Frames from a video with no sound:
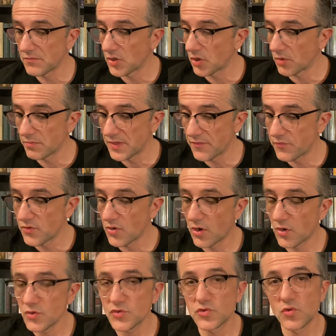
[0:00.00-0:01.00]
If you
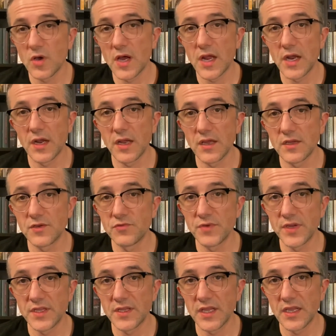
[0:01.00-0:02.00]
also are
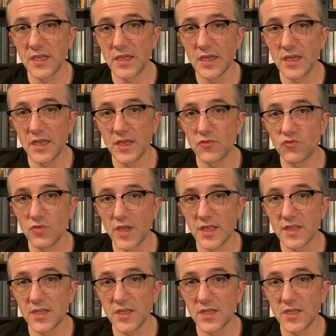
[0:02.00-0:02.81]
reading together